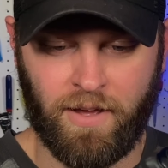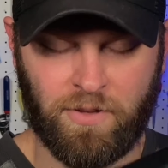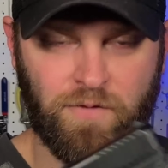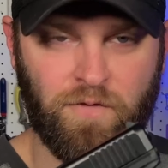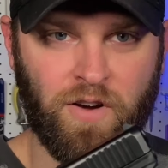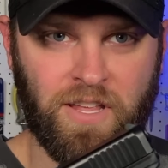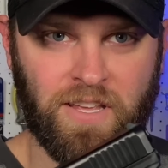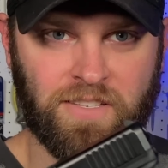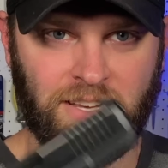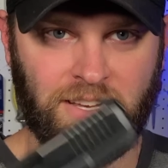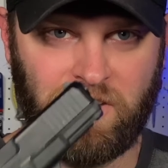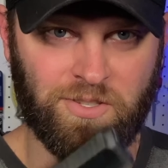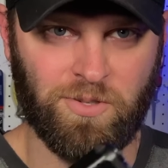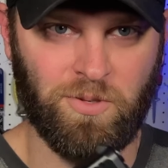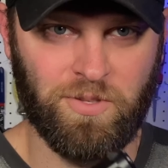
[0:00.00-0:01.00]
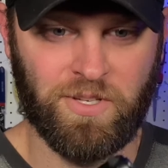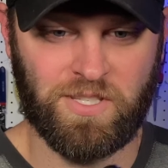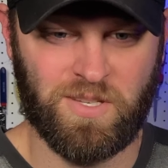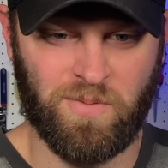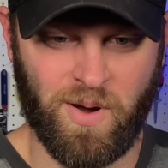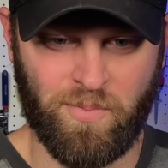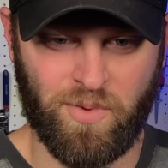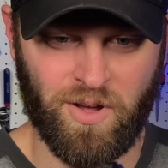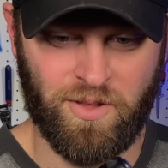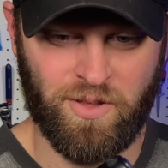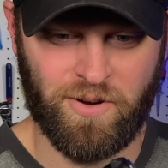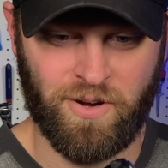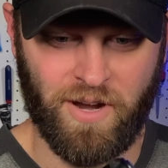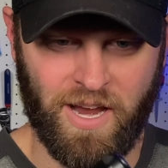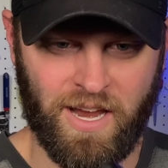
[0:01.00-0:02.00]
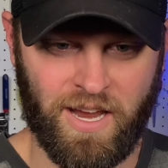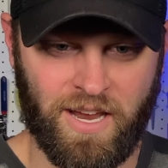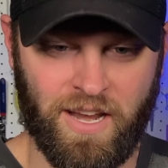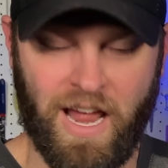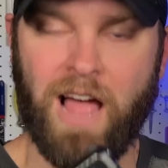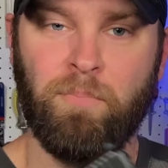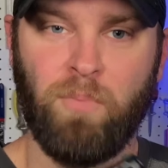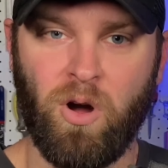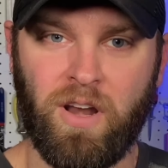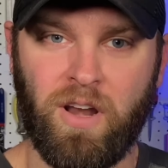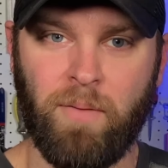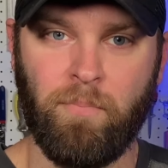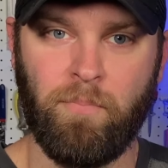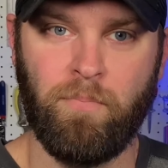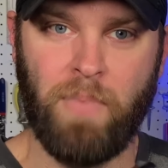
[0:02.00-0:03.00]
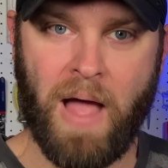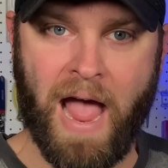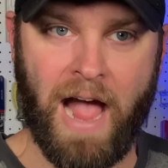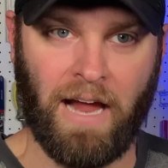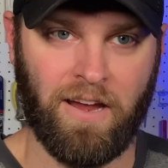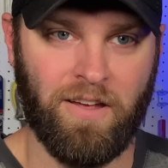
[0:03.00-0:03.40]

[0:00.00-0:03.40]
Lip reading: what's funny is I sold this to my brother and I bought it back